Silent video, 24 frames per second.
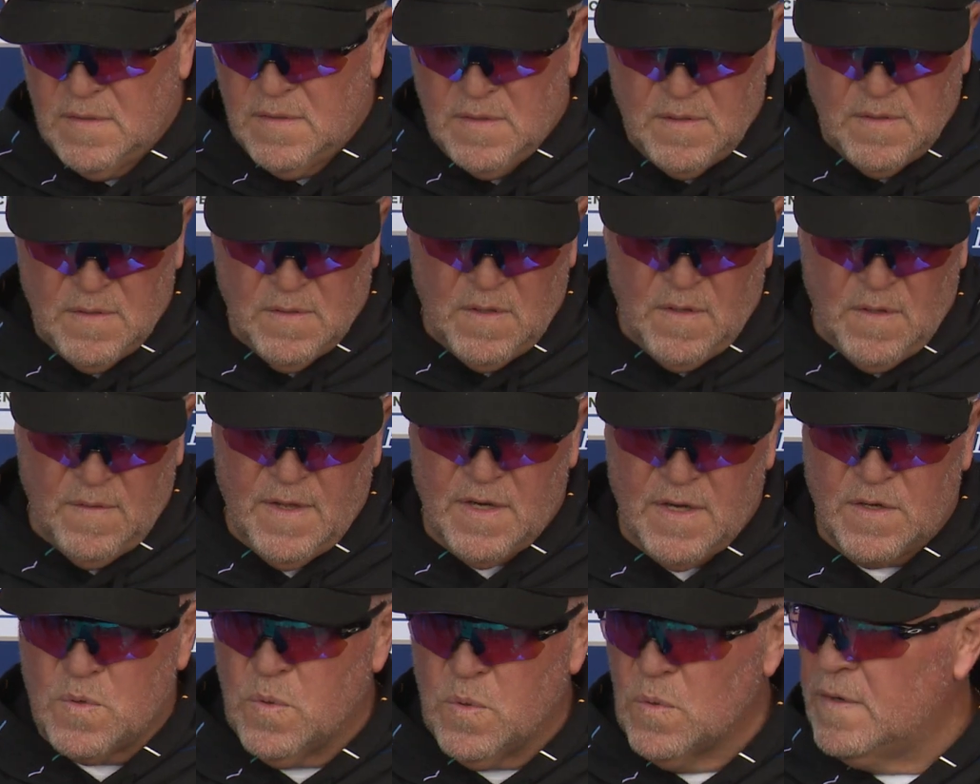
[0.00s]
you know, all
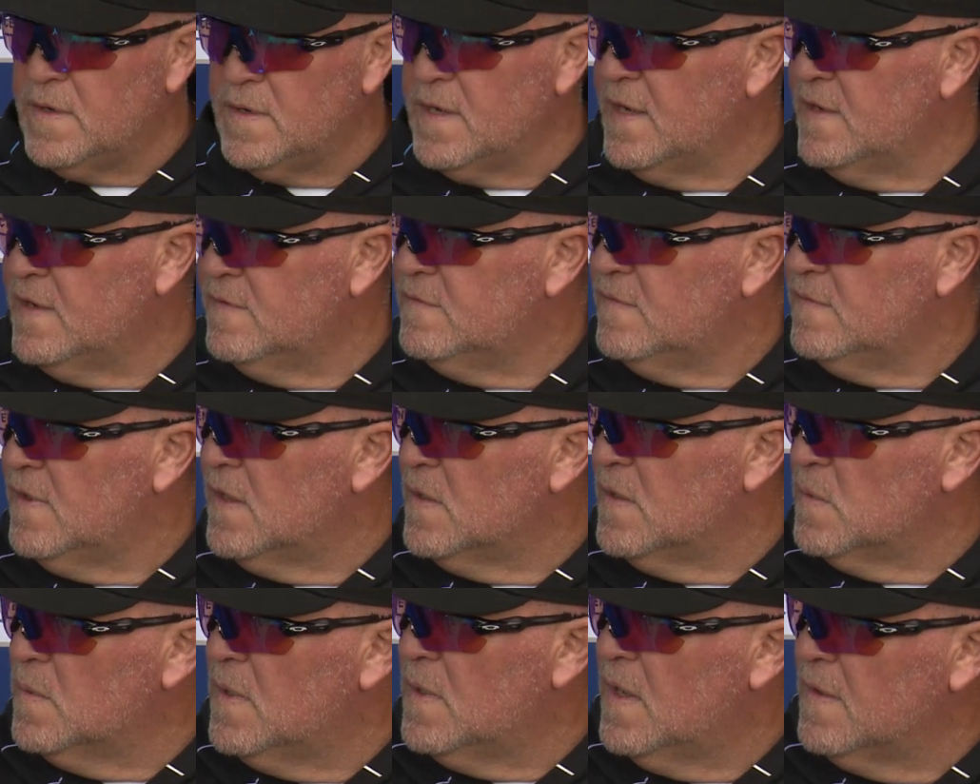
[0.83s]
that coordinated
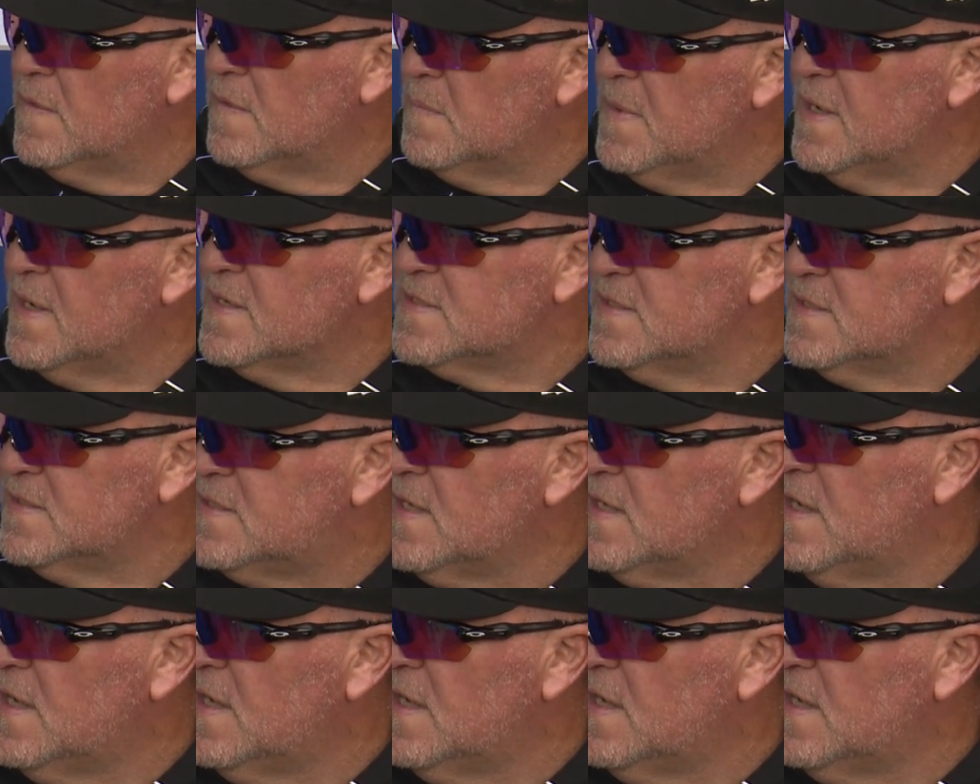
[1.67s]
very well that makes it